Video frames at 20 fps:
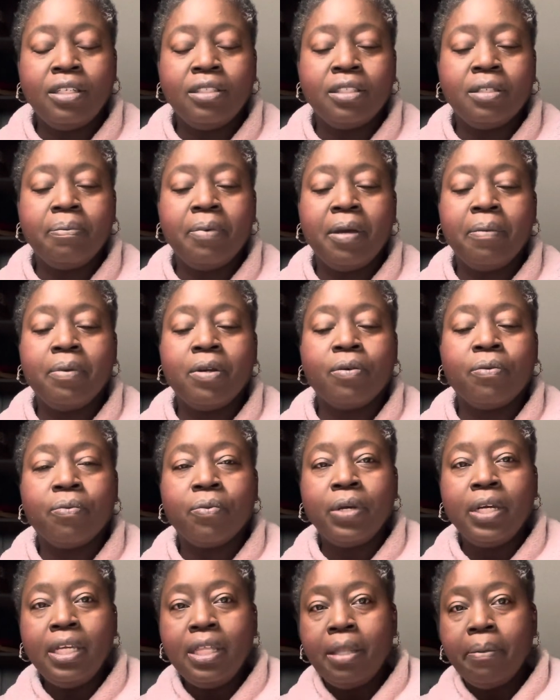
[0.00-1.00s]
I used to be able to
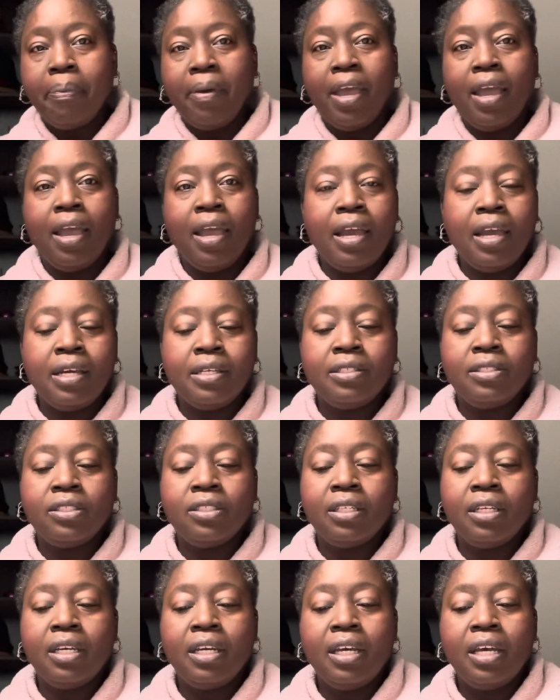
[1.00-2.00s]
read the
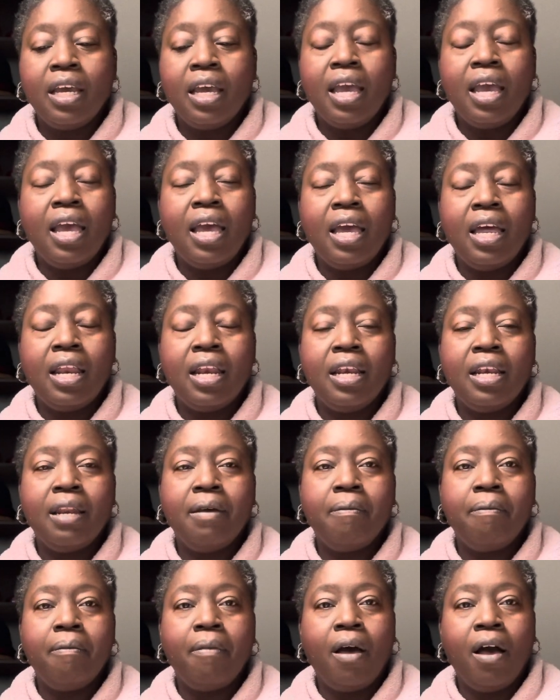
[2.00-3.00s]
page
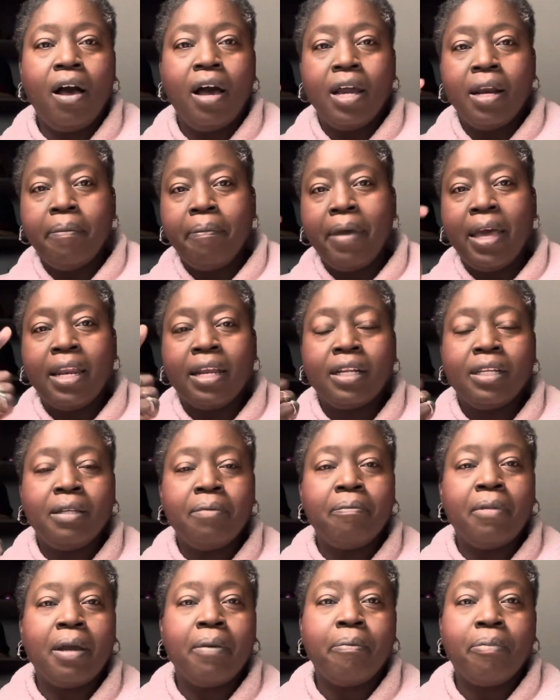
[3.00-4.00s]
and
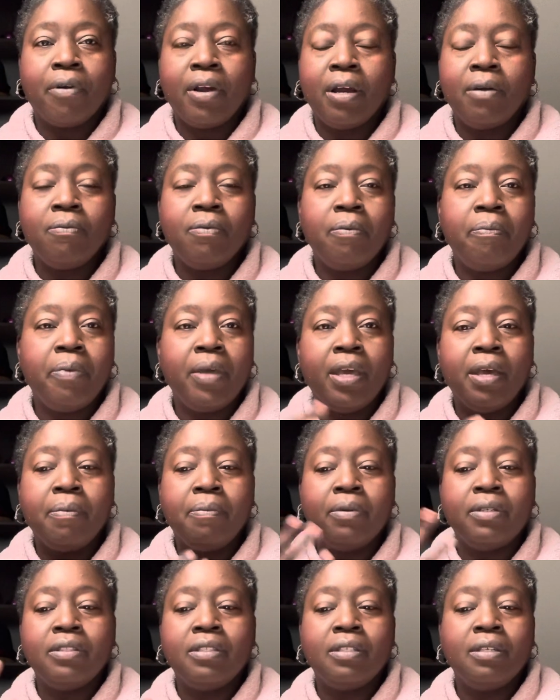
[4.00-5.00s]
automatically my brain would be
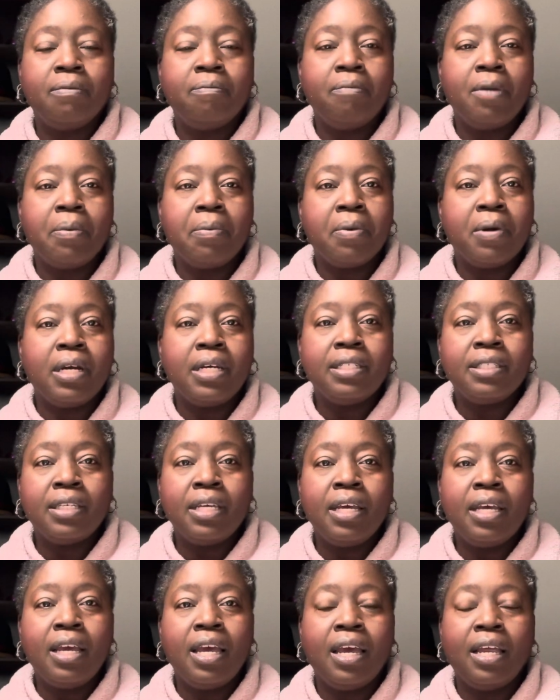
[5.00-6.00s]
able to memorize
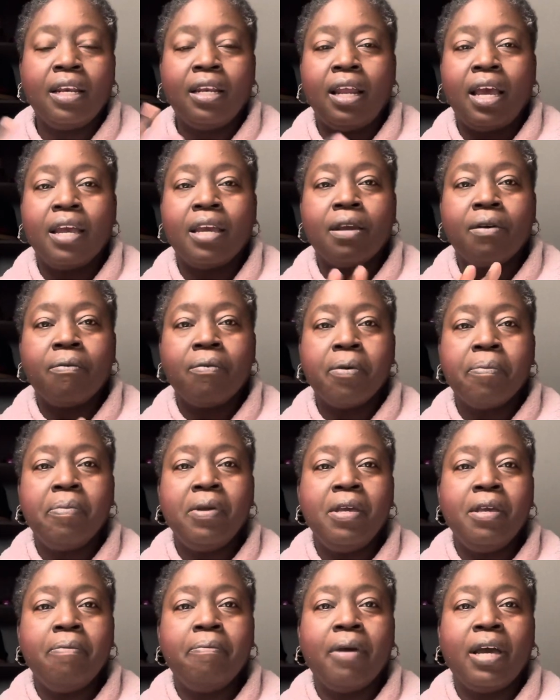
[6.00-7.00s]
it, and I could
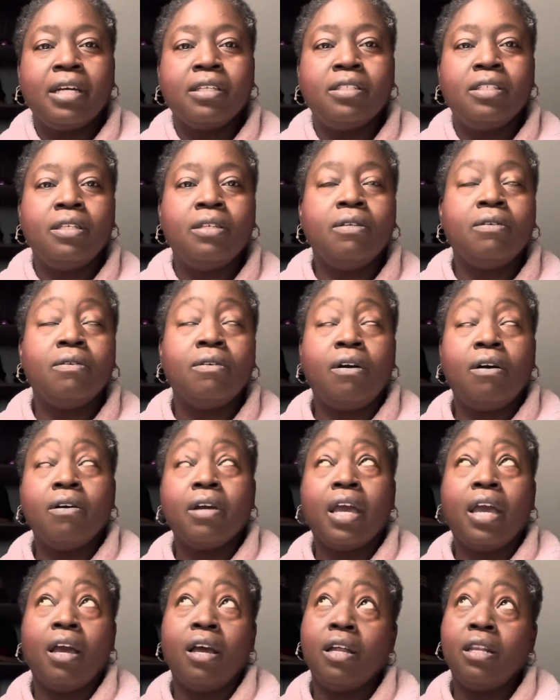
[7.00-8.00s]
repeat back to you,
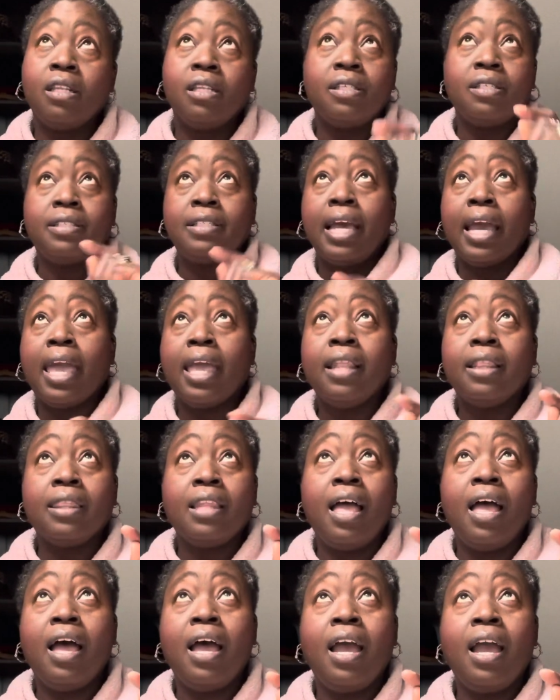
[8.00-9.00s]
okay, on the second
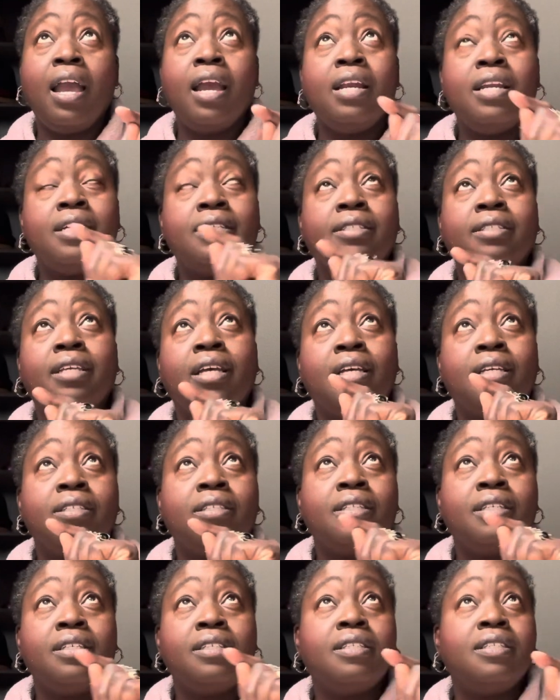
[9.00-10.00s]
line it
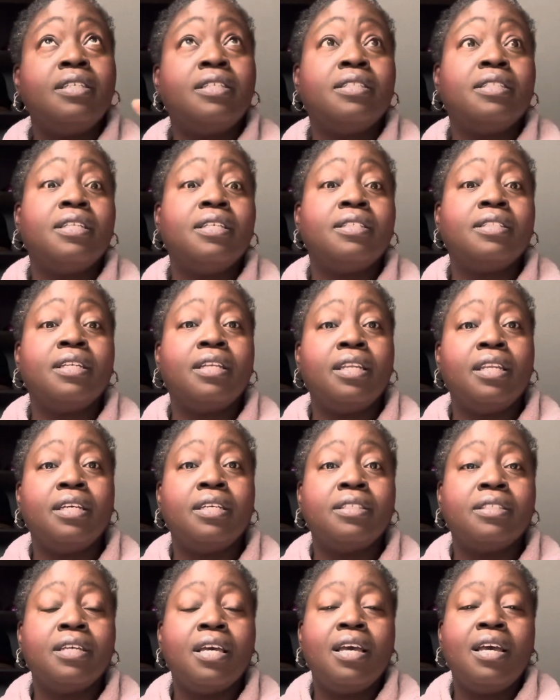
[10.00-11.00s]
says this, and
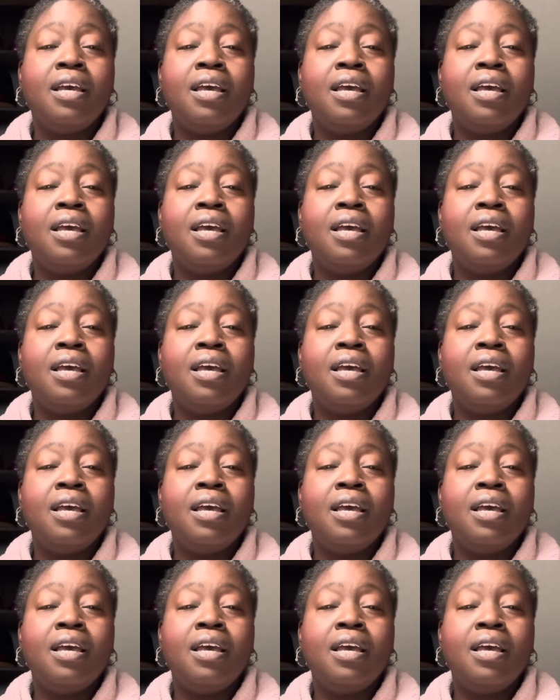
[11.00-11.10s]
this.